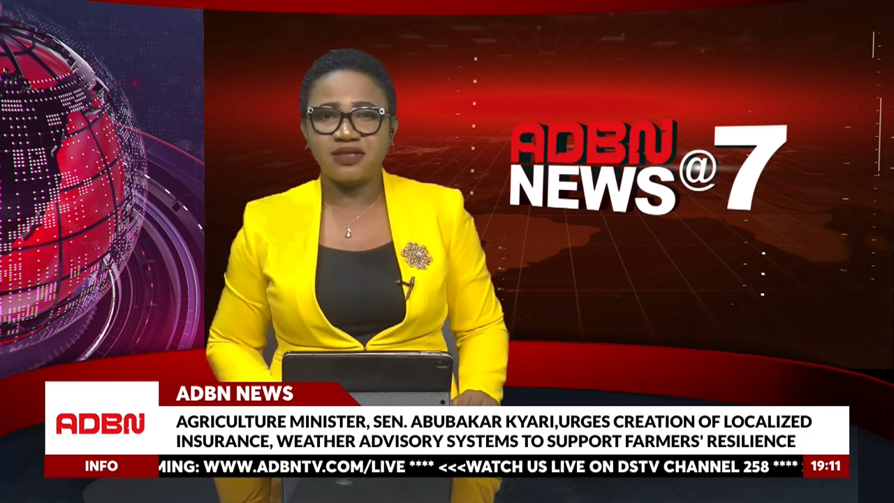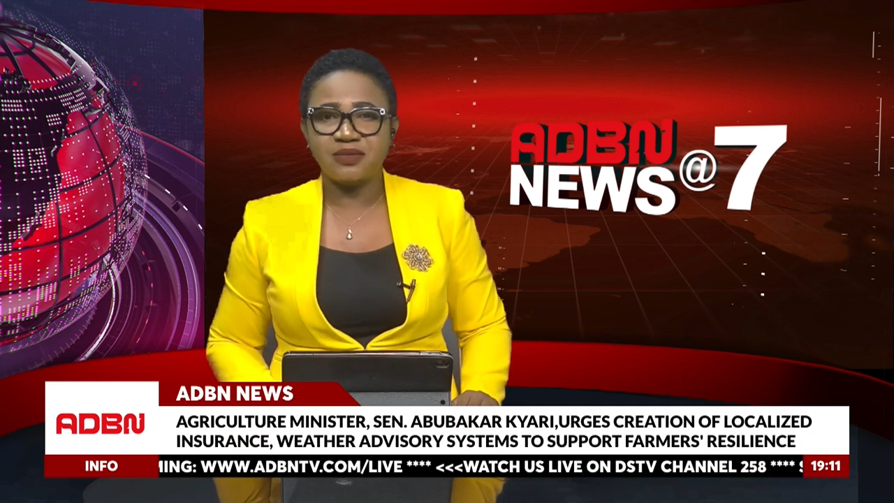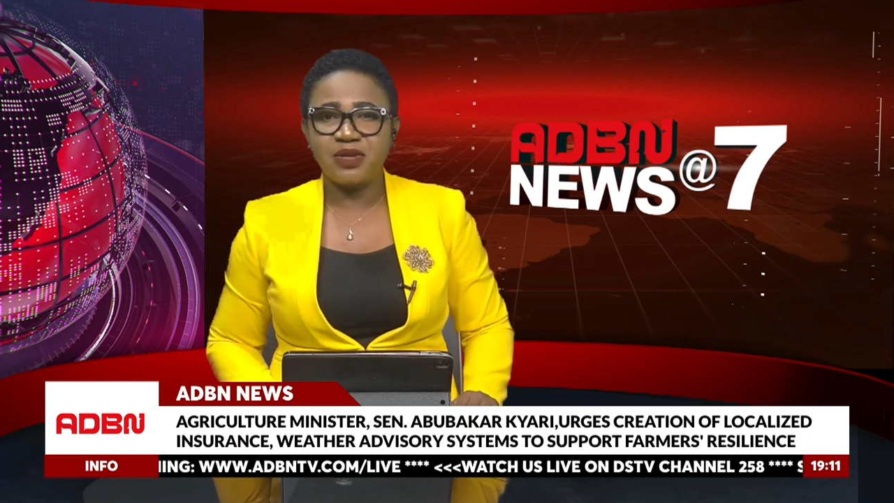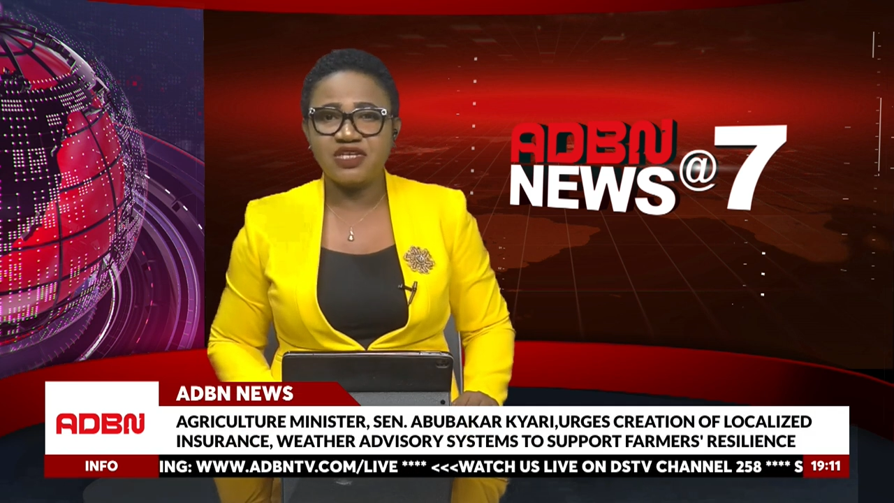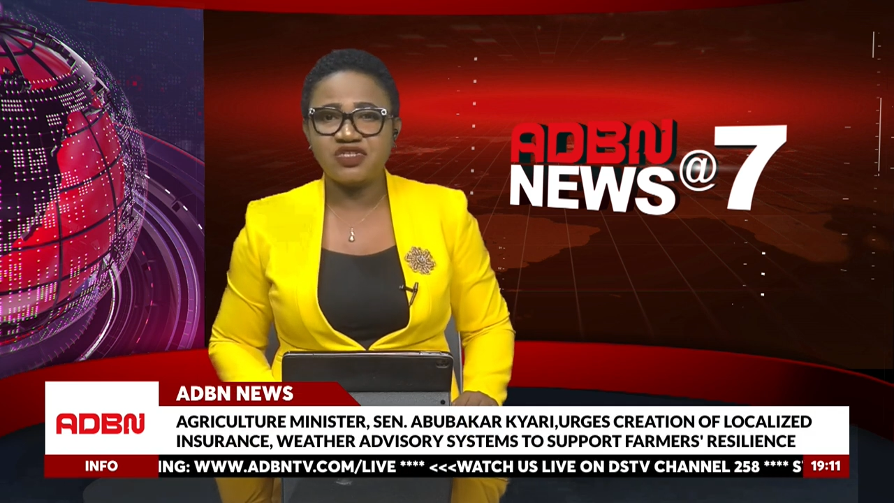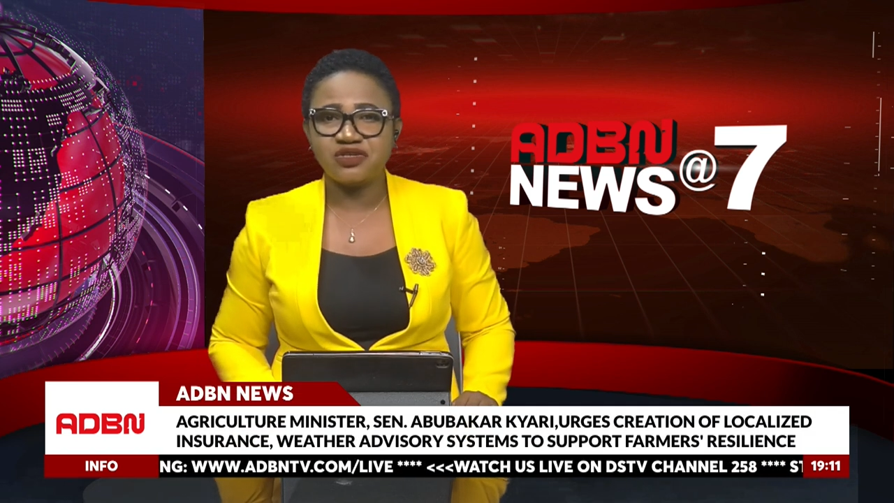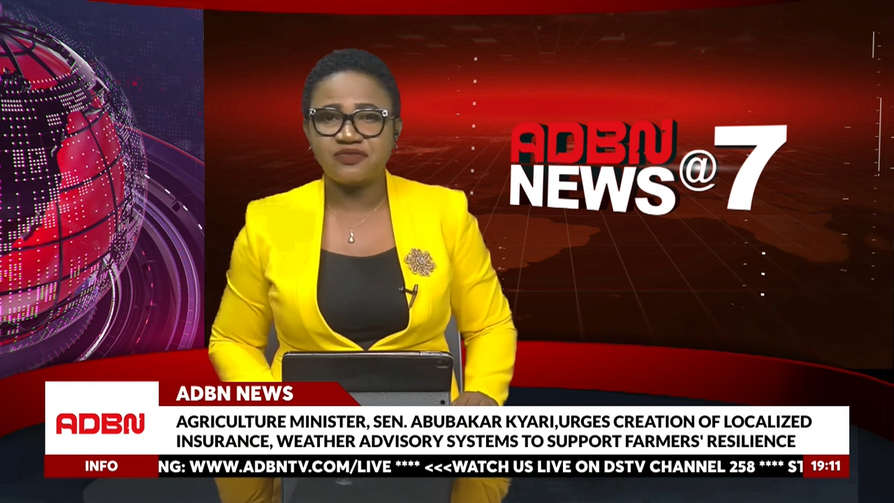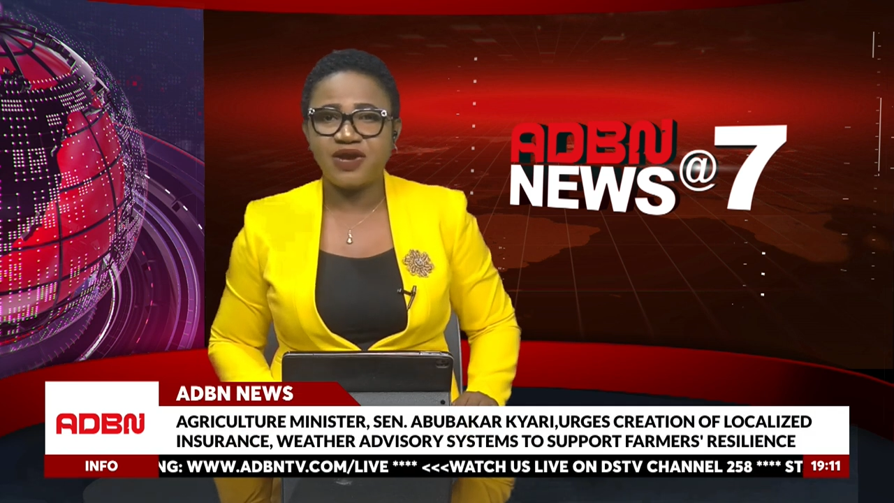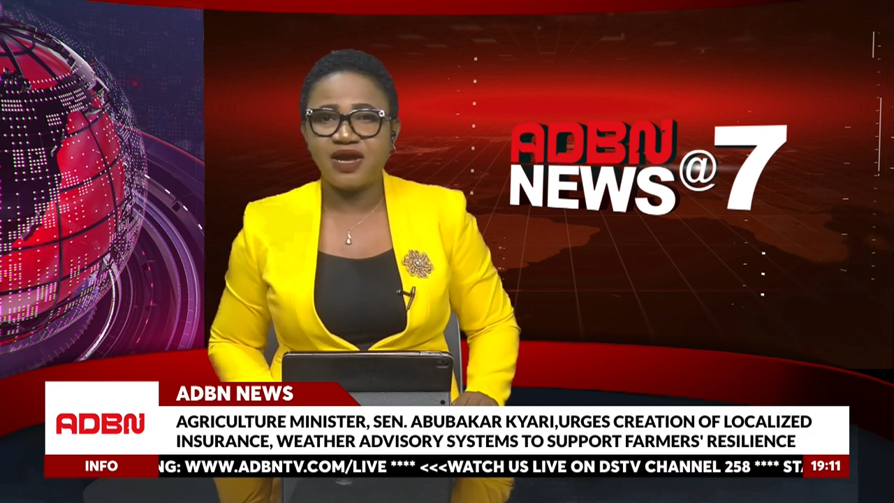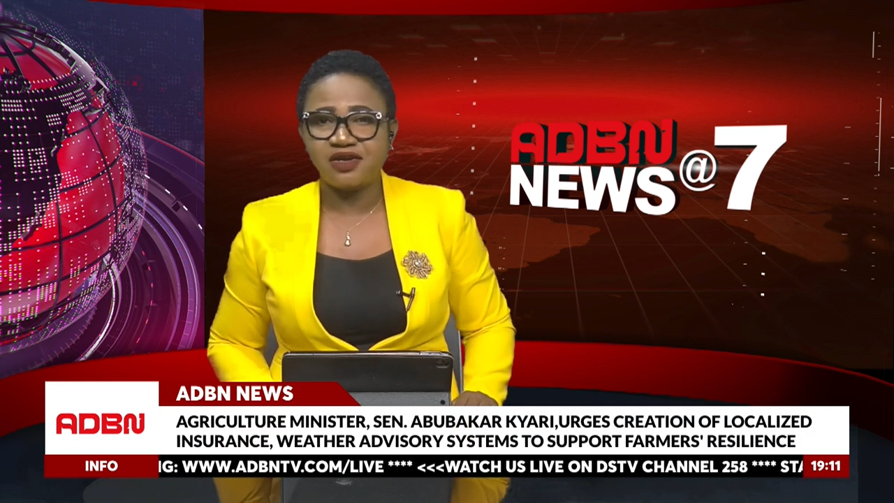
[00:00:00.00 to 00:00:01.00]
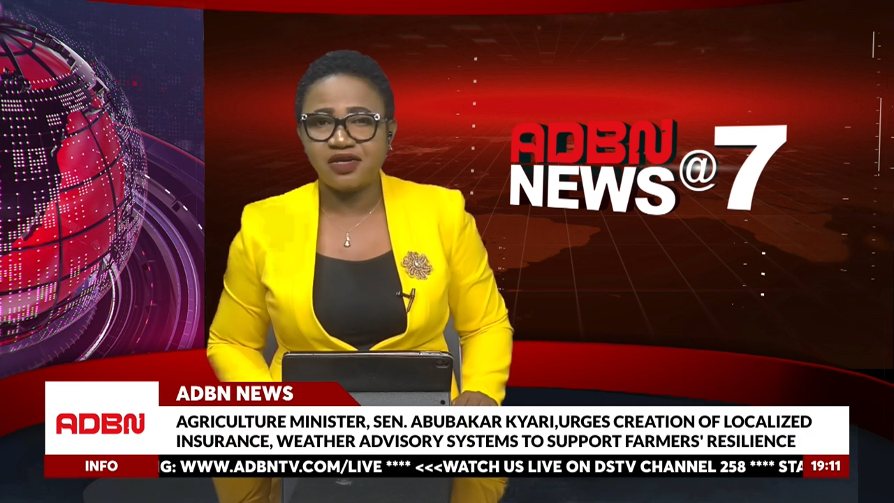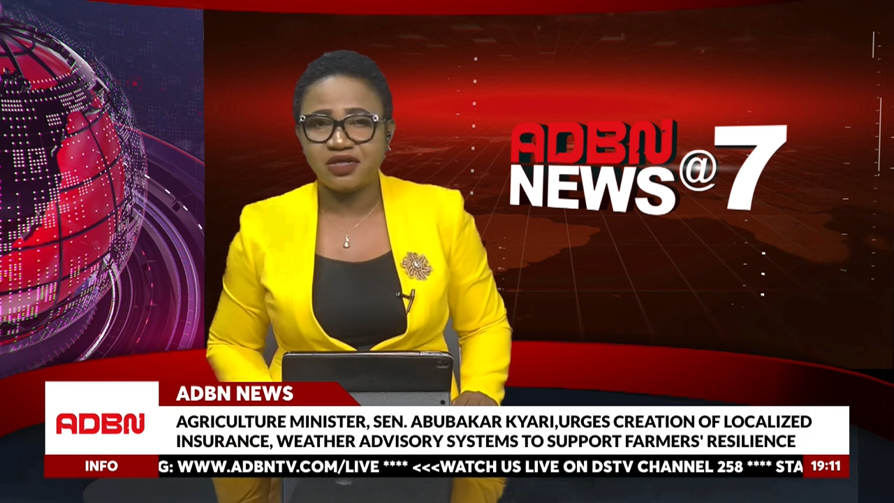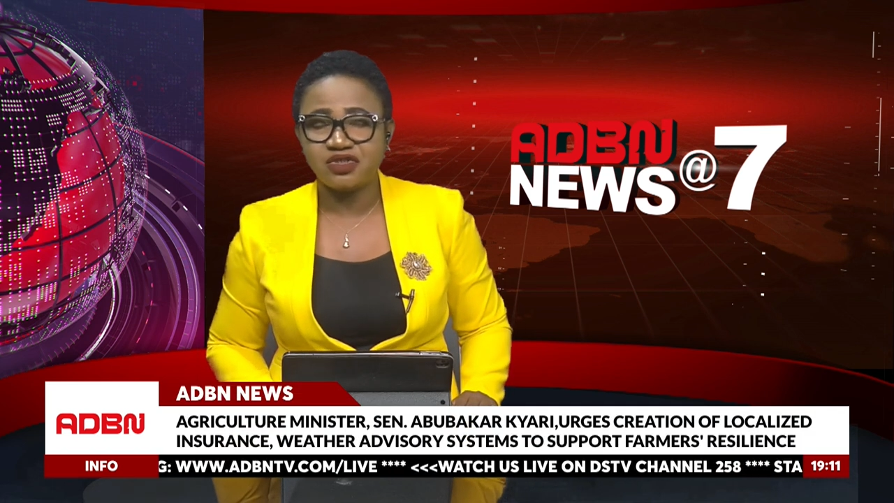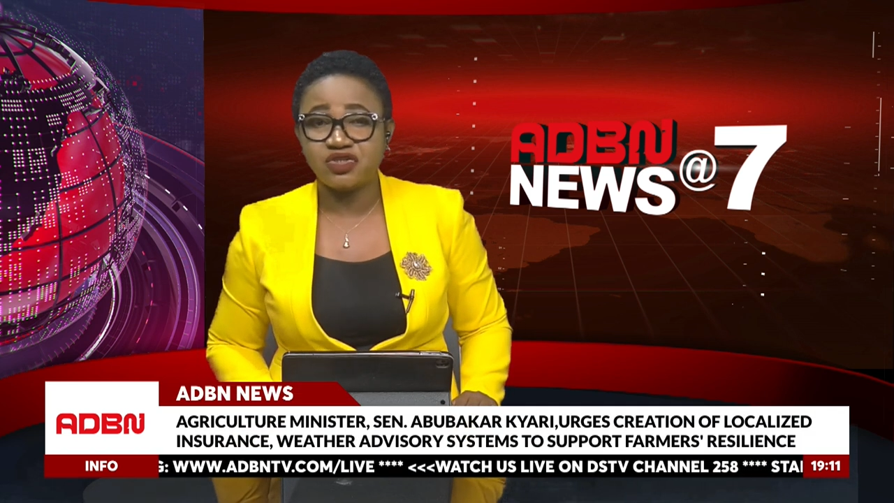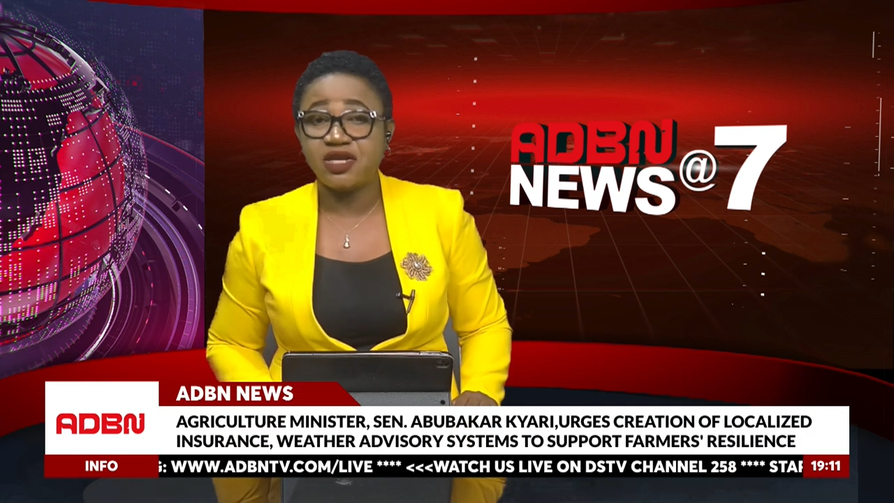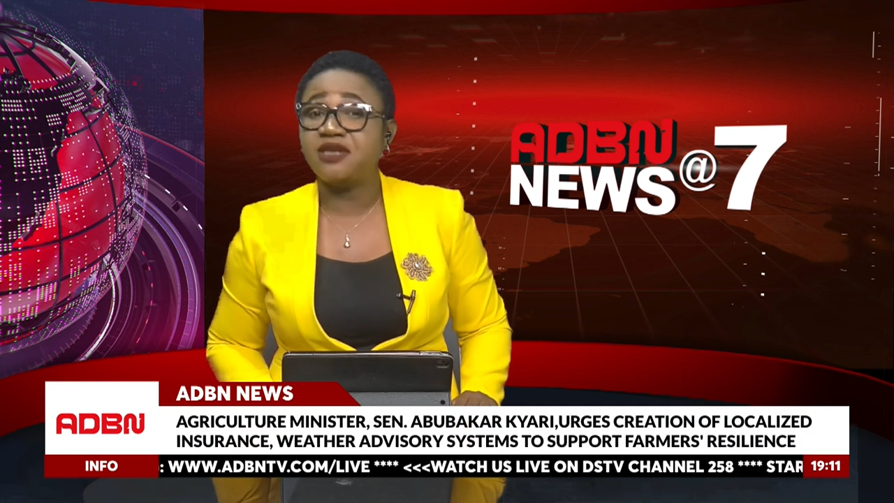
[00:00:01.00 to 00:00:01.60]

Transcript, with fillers: The Minister of Agriculture